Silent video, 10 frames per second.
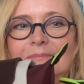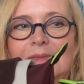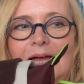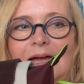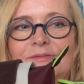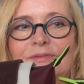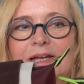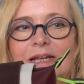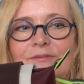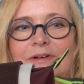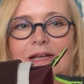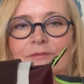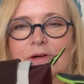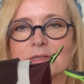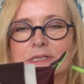and really, really
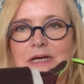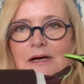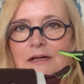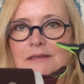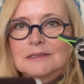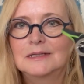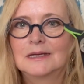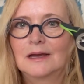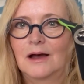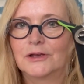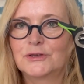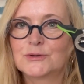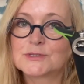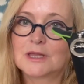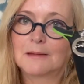versatile. I
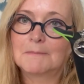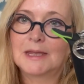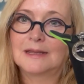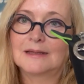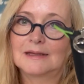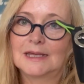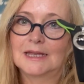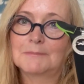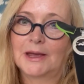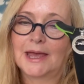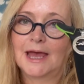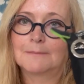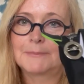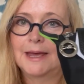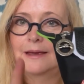use them in my
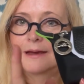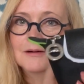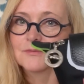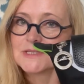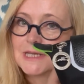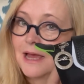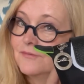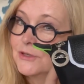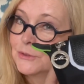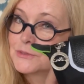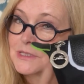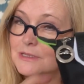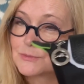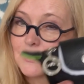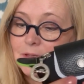handbag. I obviously haven't used
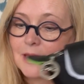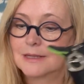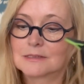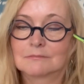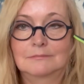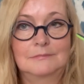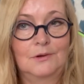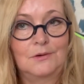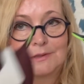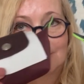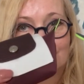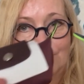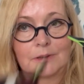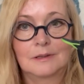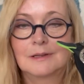this one yet, or this
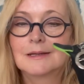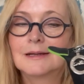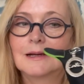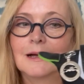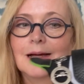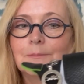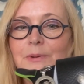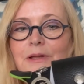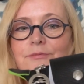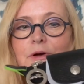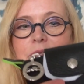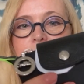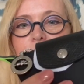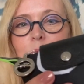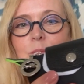one, but I've got
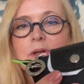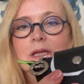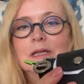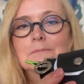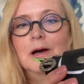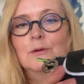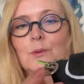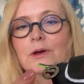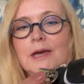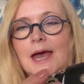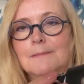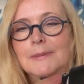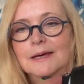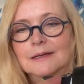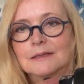another one in my work
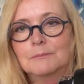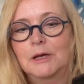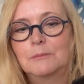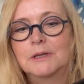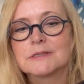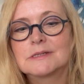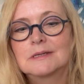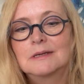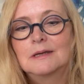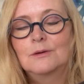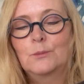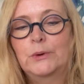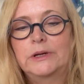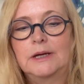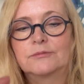handbag at the moment,
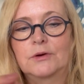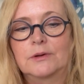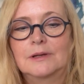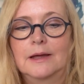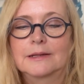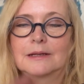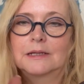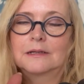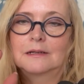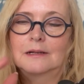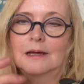where I've got like little